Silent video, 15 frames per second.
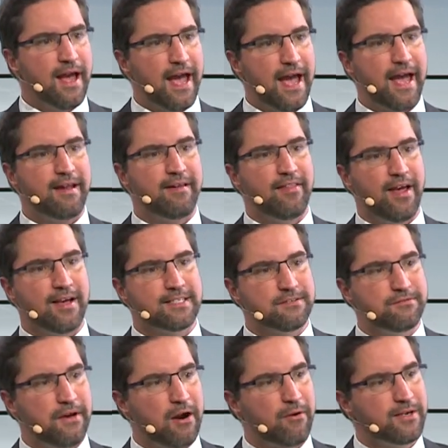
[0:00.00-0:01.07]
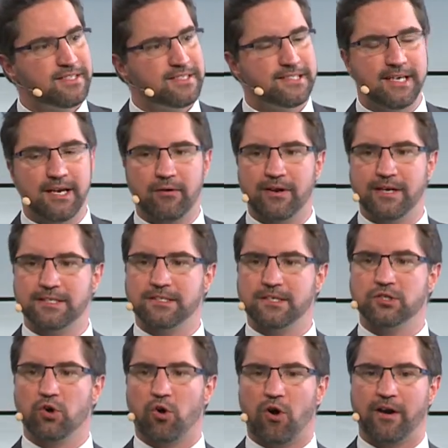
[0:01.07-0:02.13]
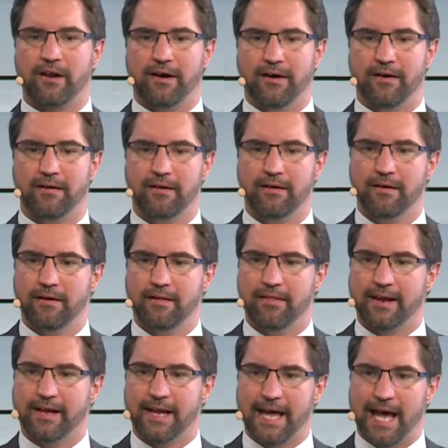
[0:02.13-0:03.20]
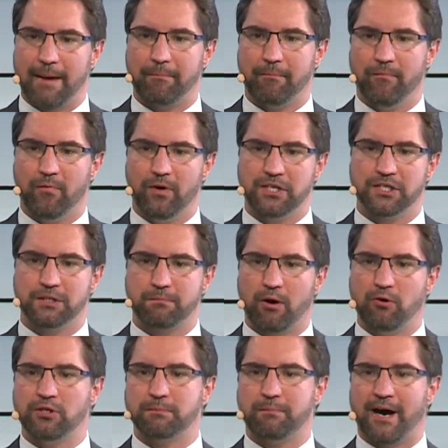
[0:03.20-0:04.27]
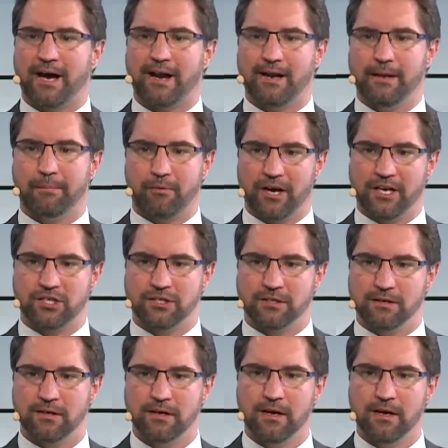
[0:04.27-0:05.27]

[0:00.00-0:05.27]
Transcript: And there is a very serious disorder that can happen, which is postpartum depression.